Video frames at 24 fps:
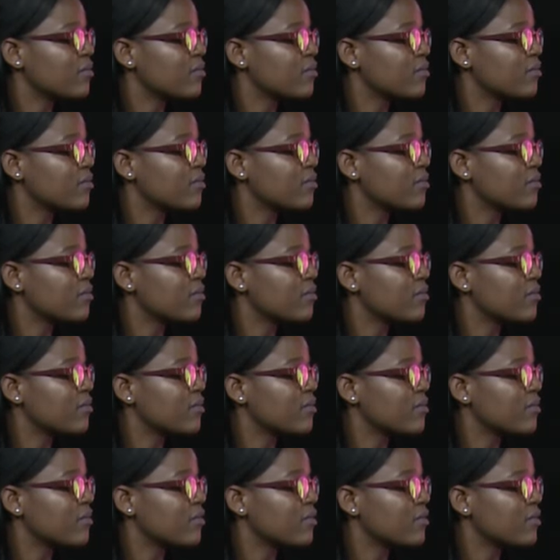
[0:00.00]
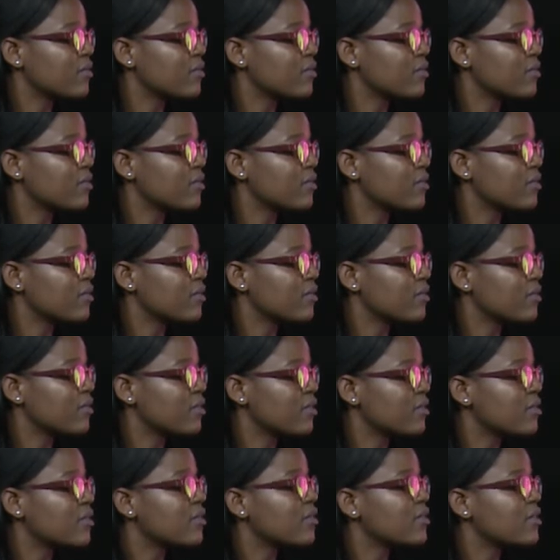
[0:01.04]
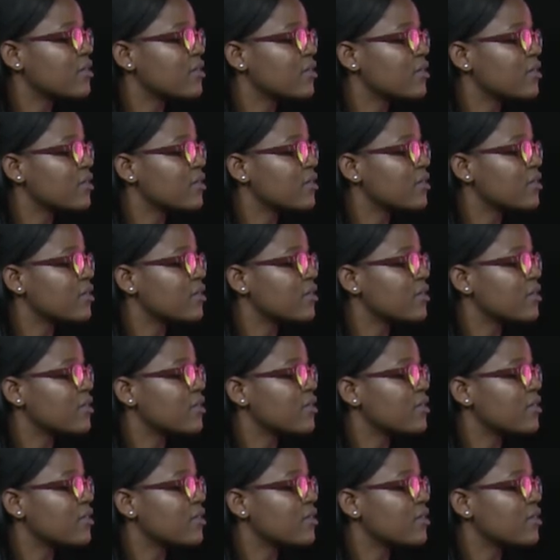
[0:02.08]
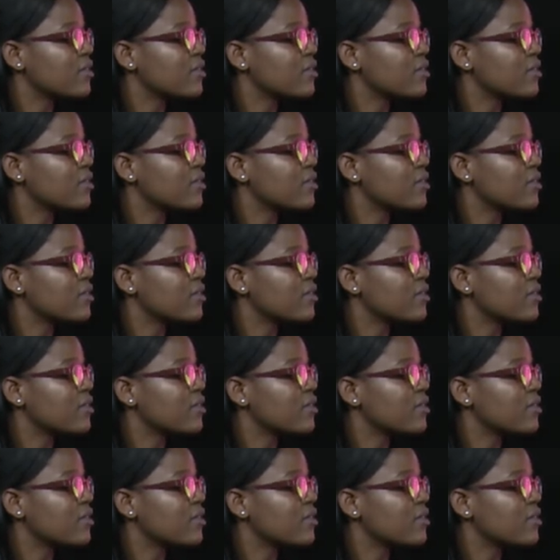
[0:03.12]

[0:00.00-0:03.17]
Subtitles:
(silent)